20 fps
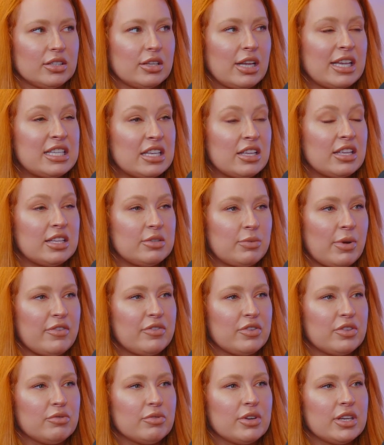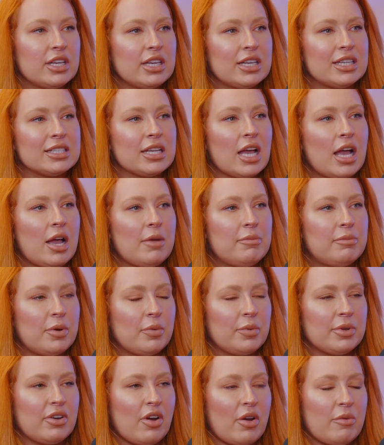He's away for 3 years,
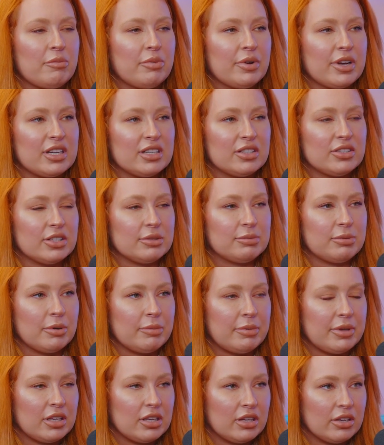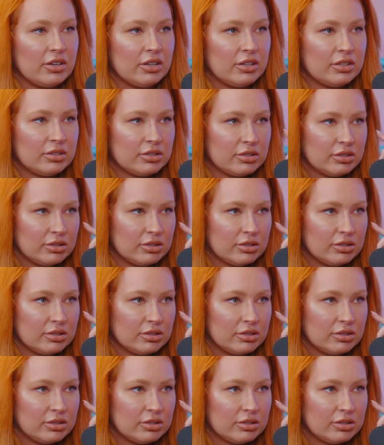but we are in Britain, so it's probably a year.